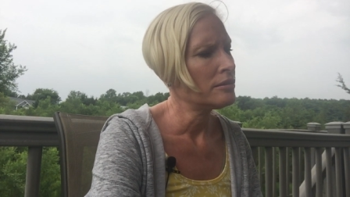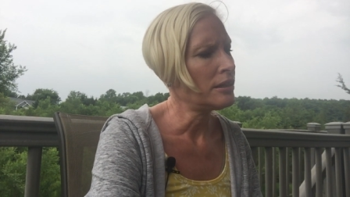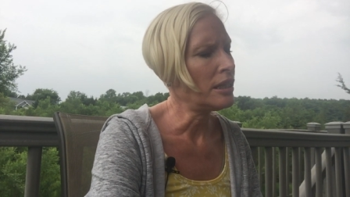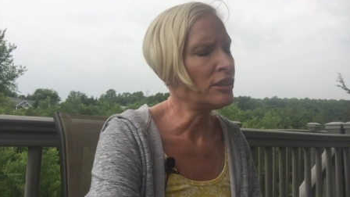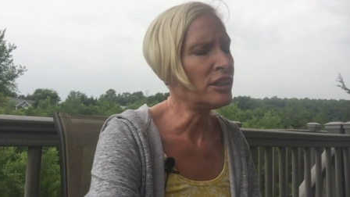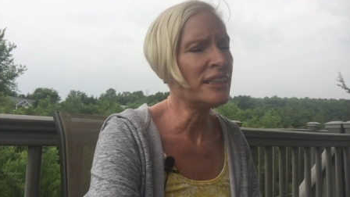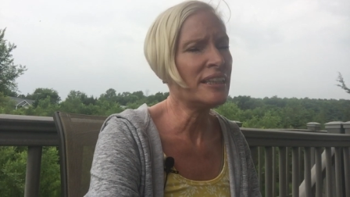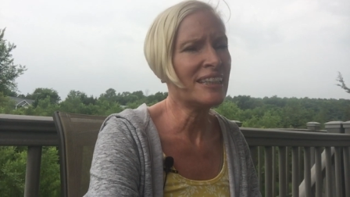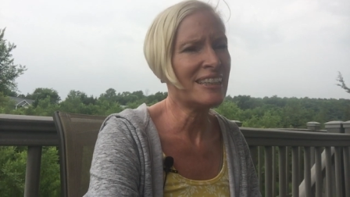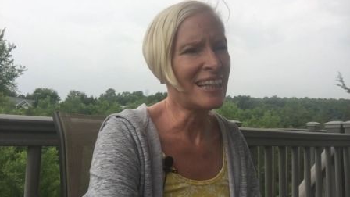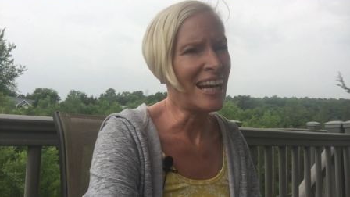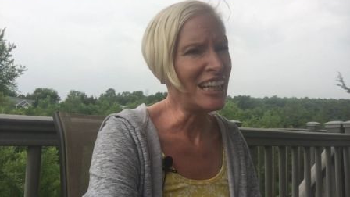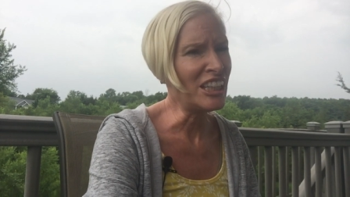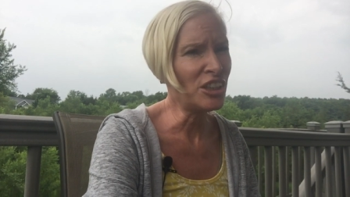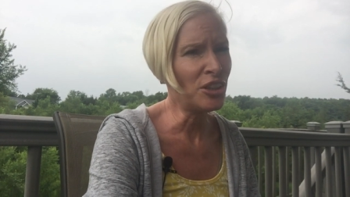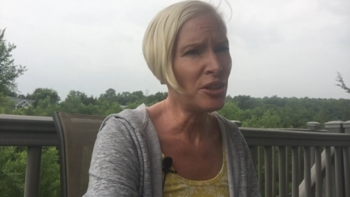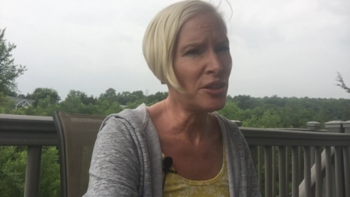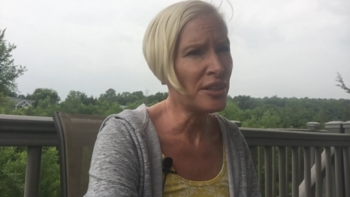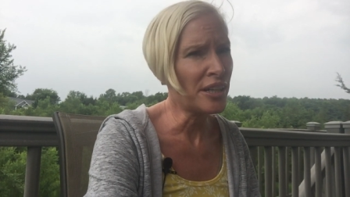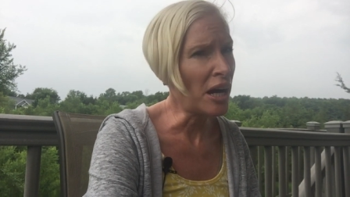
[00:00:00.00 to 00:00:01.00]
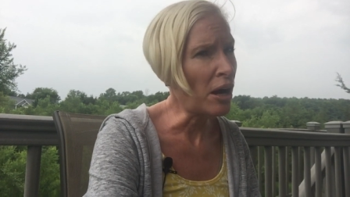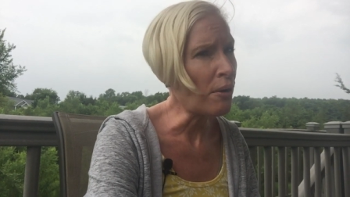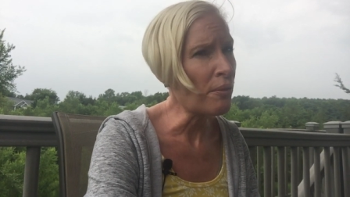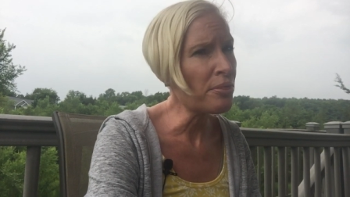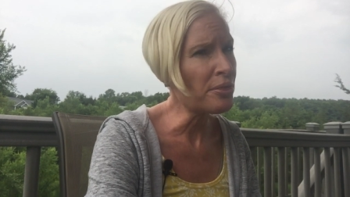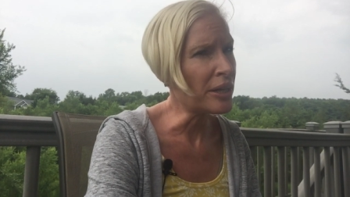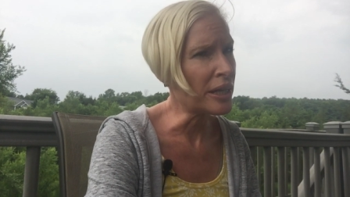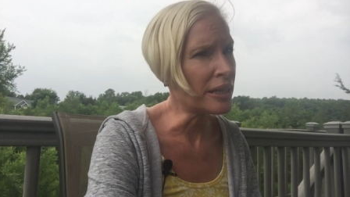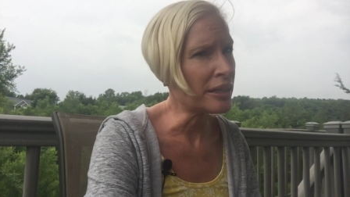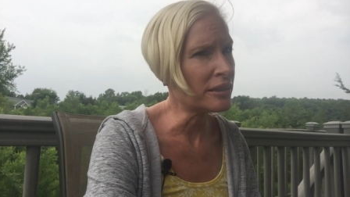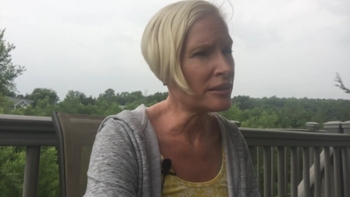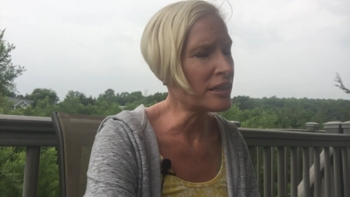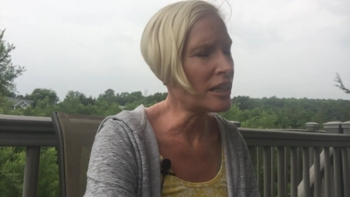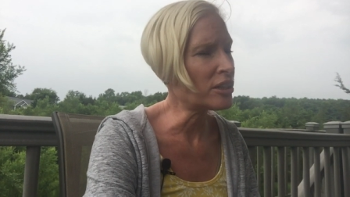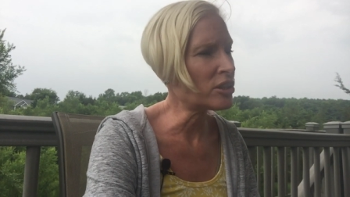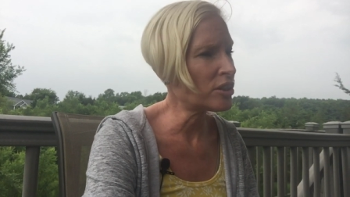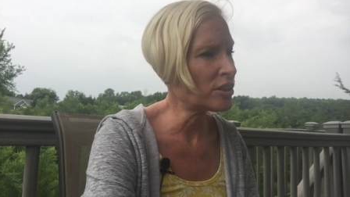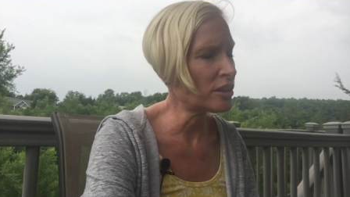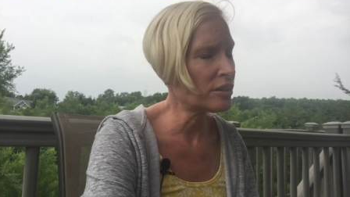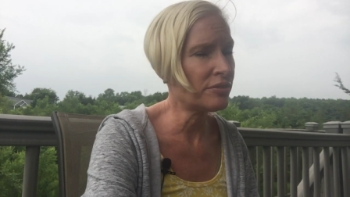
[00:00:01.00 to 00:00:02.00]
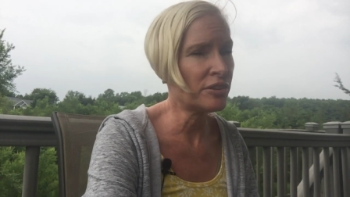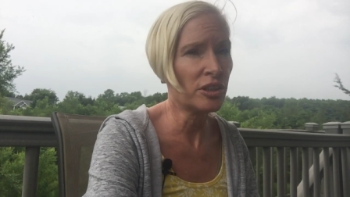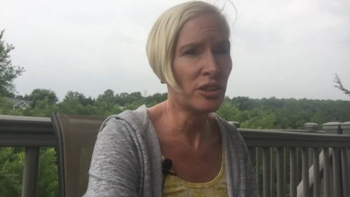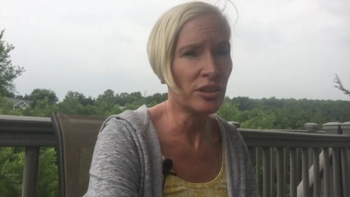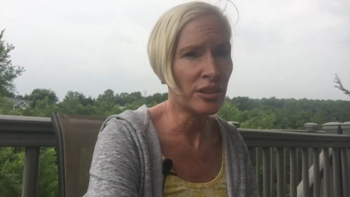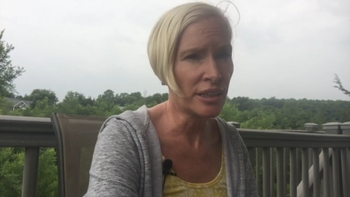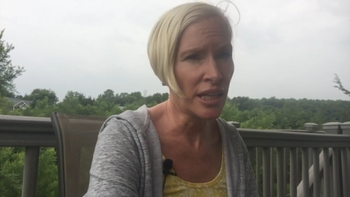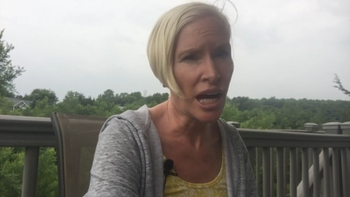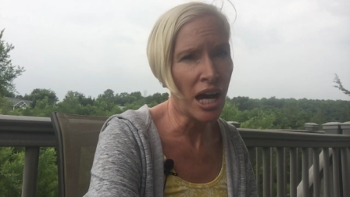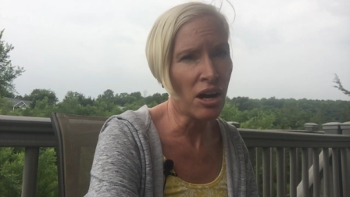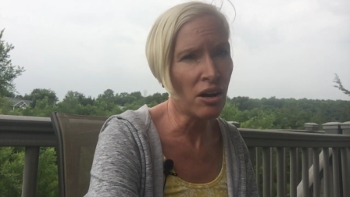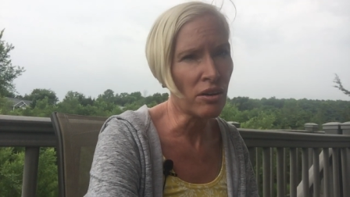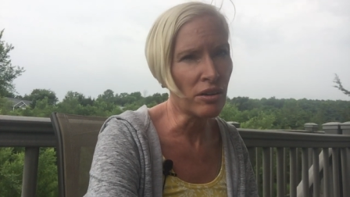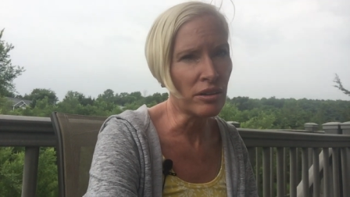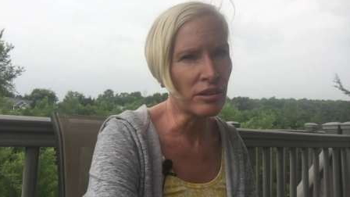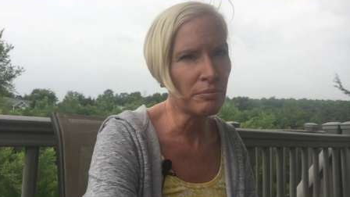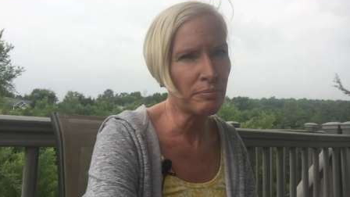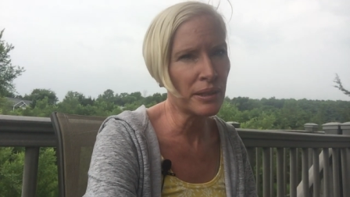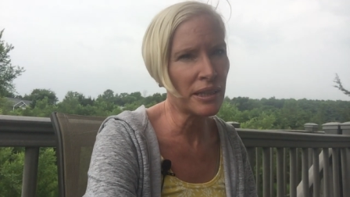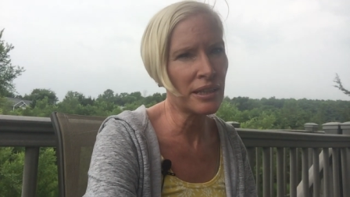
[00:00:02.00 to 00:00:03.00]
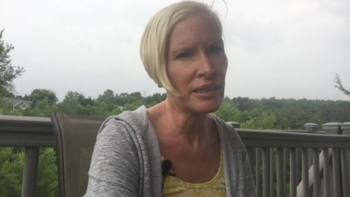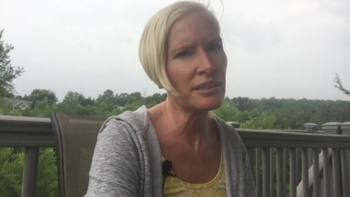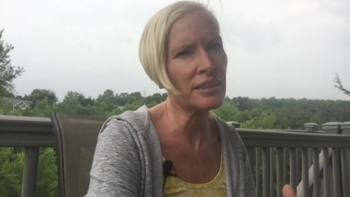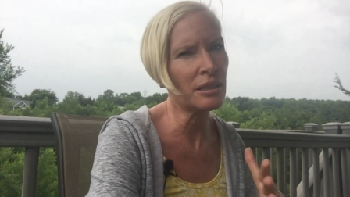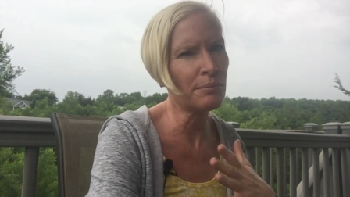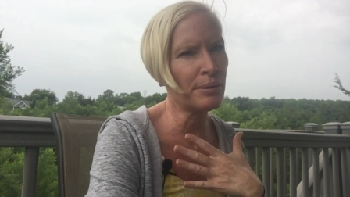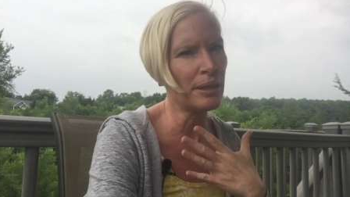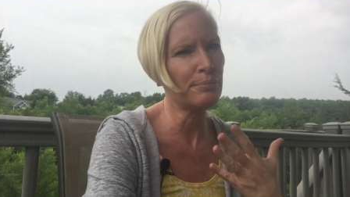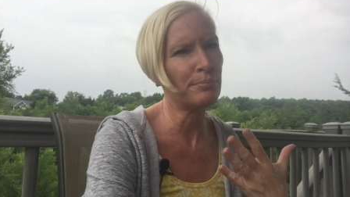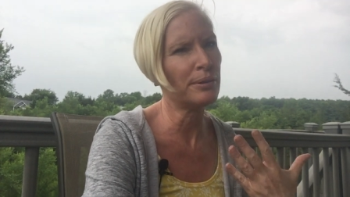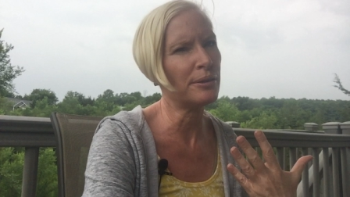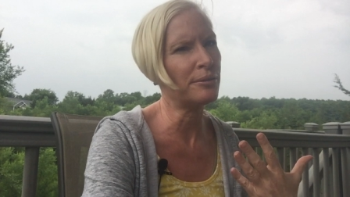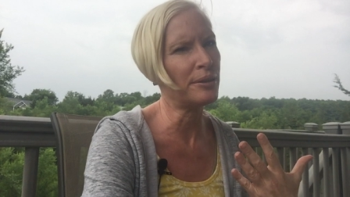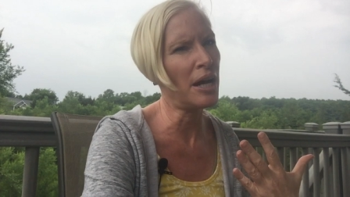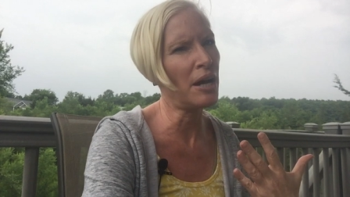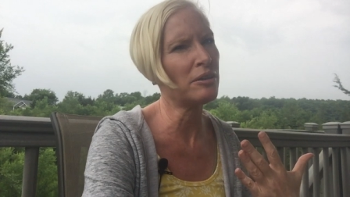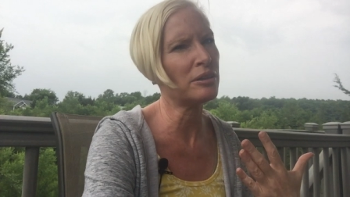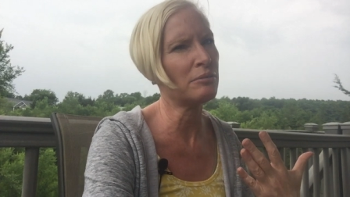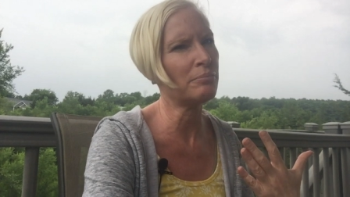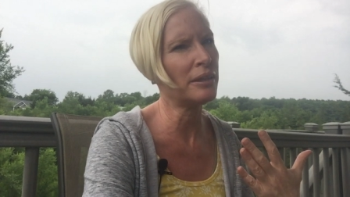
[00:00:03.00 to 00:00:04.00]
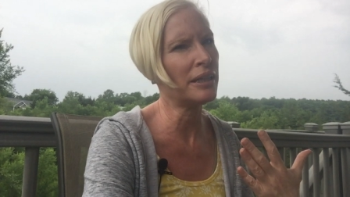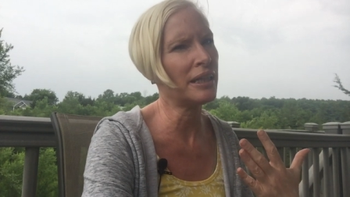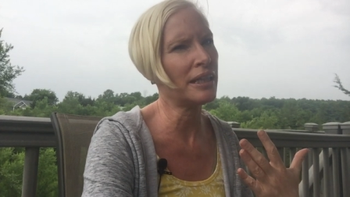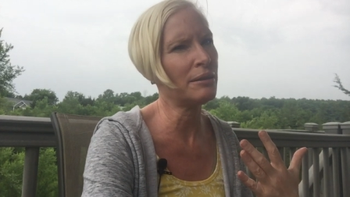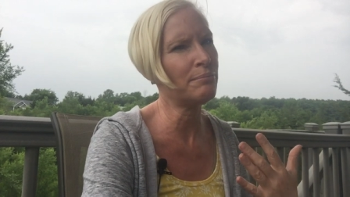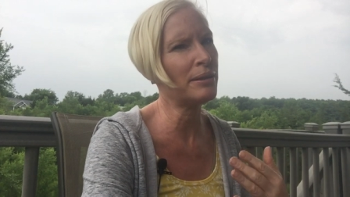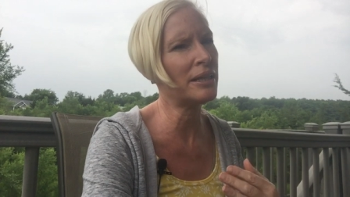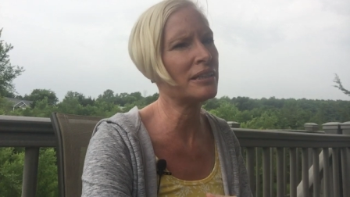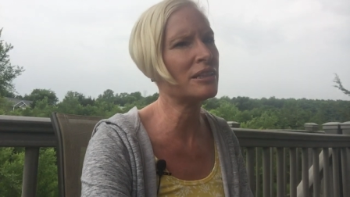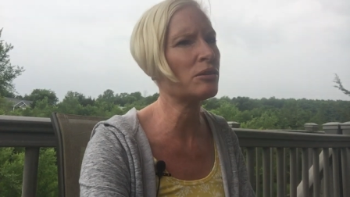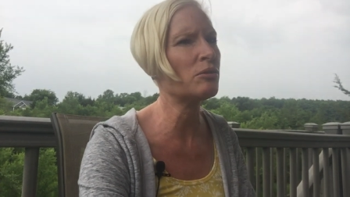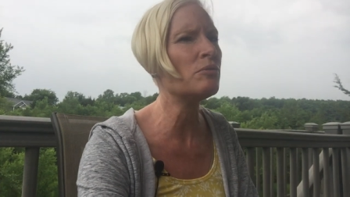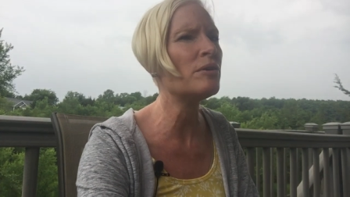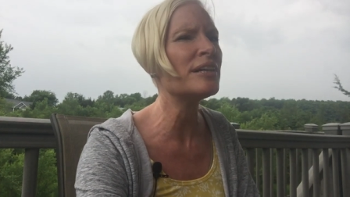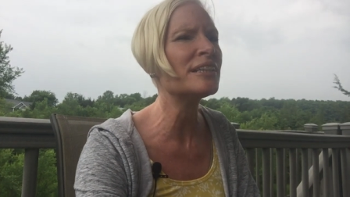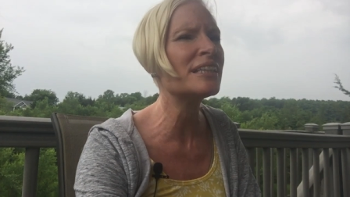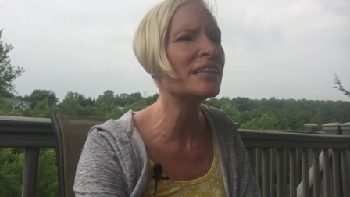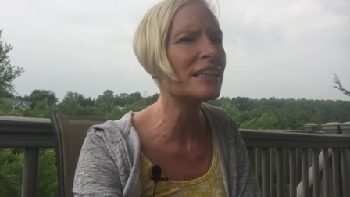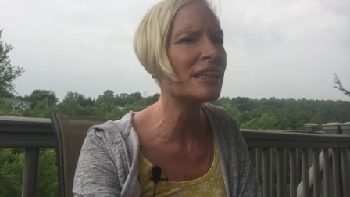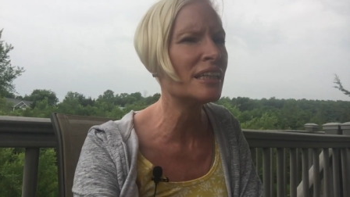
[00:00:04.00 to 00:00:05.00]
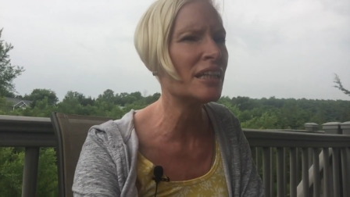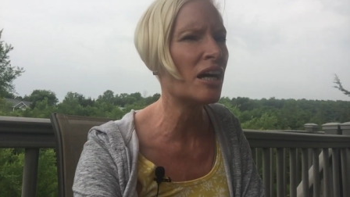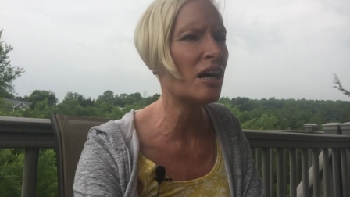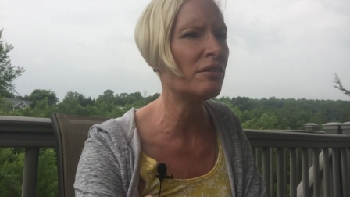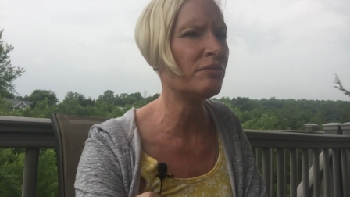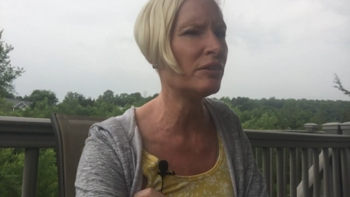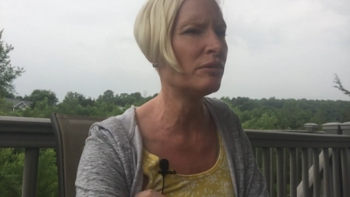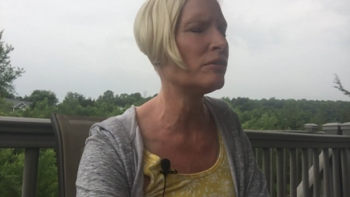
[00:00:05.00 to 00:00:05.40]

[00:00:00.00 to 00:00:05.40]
and she says, I turned down things I shouldn't have turned down because of the people around me, because it wasn't enough.